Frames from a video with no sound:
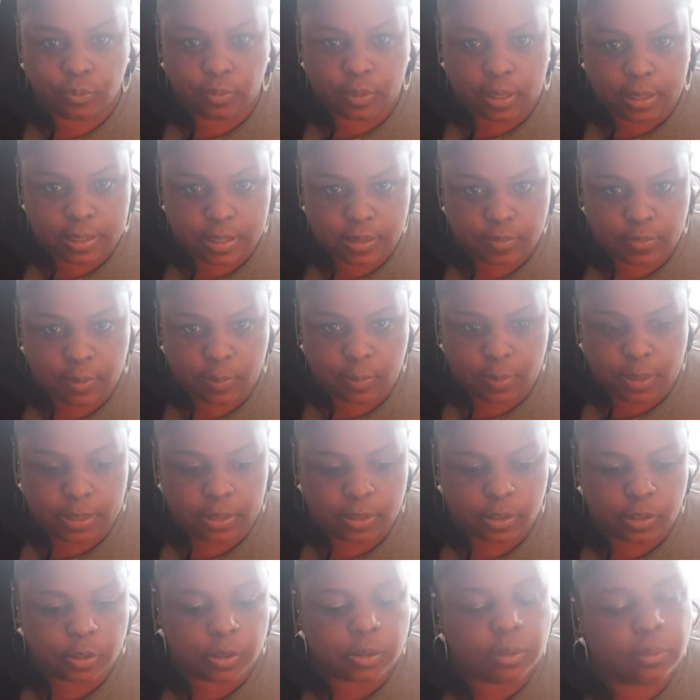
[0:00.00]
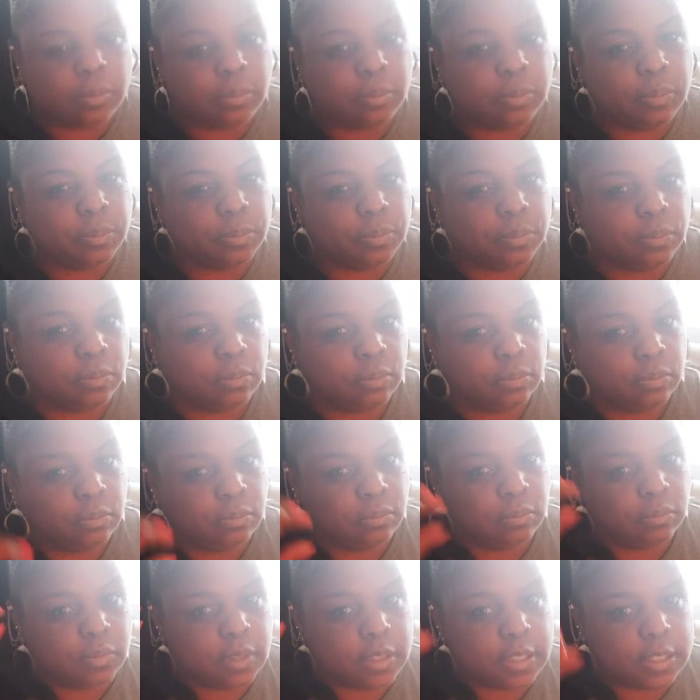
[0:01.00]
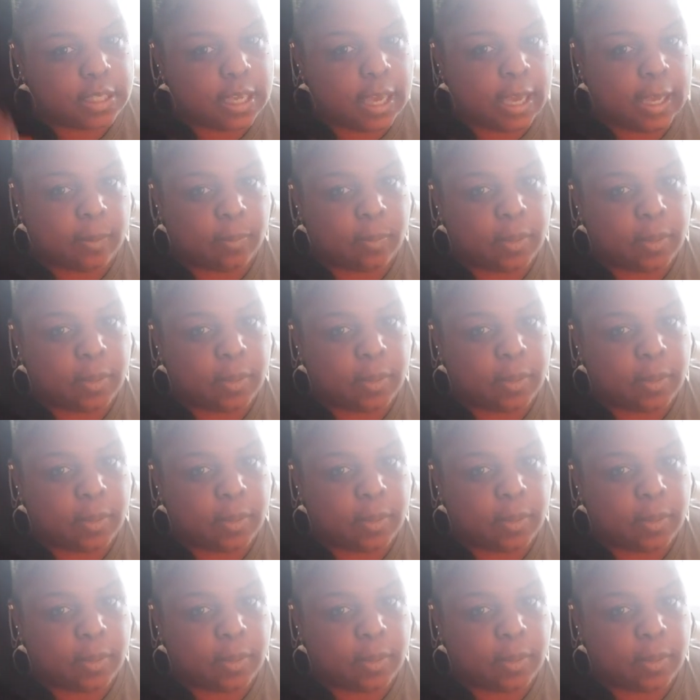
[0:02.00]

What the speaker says: as a reminder, time